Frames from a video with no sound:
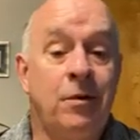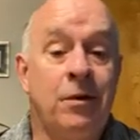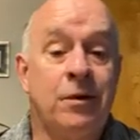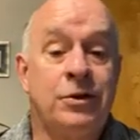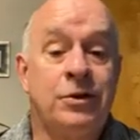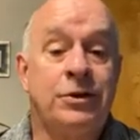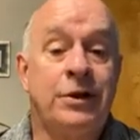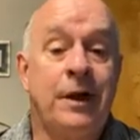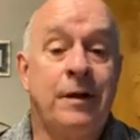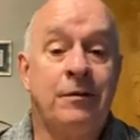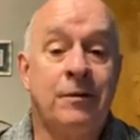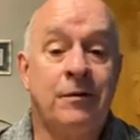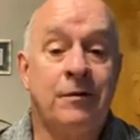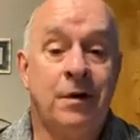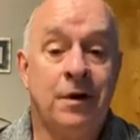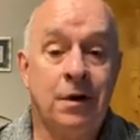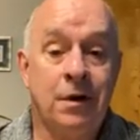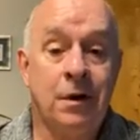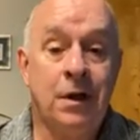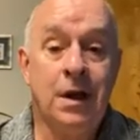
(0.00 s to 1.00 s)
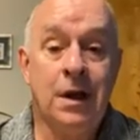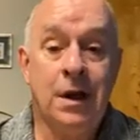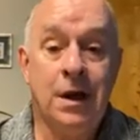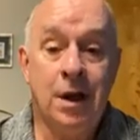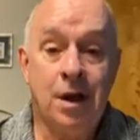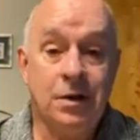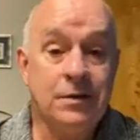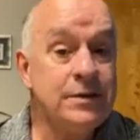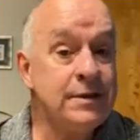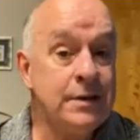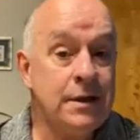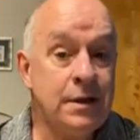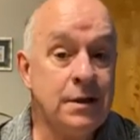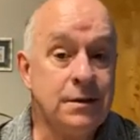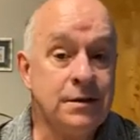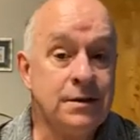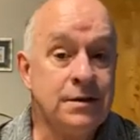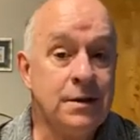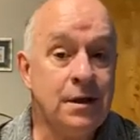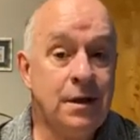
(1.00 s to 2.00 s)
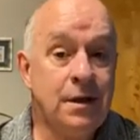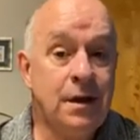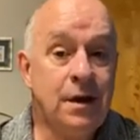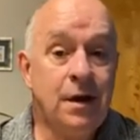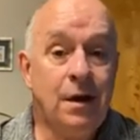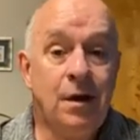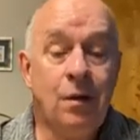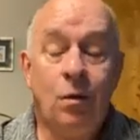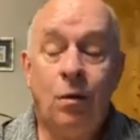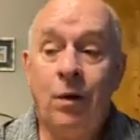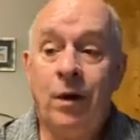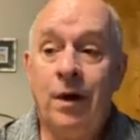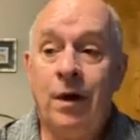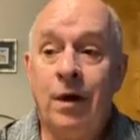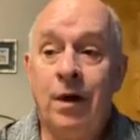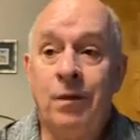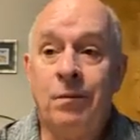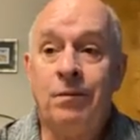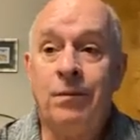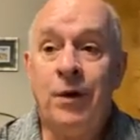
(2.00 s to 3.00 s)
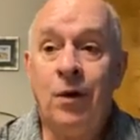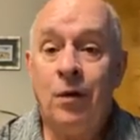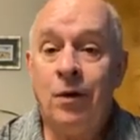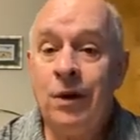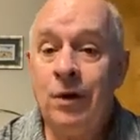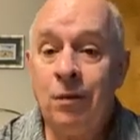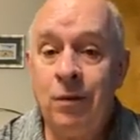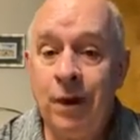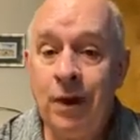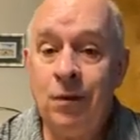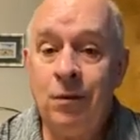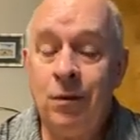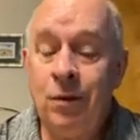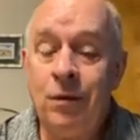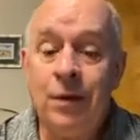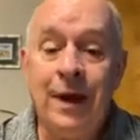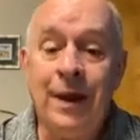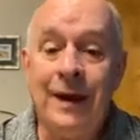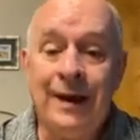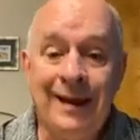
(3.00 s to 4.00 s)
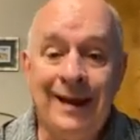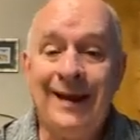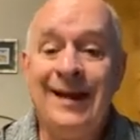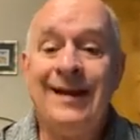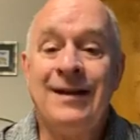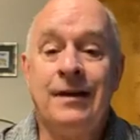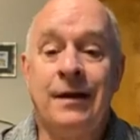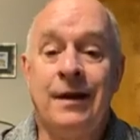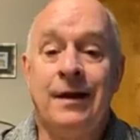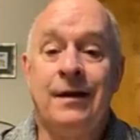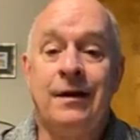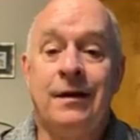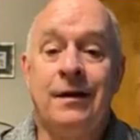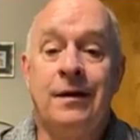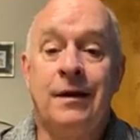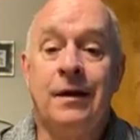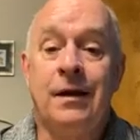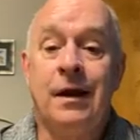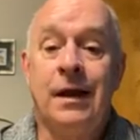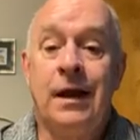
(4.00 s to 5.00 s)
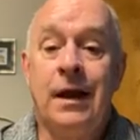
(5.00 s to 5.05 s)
Maybe we're ashamed of our sins, where the only way we'll get healing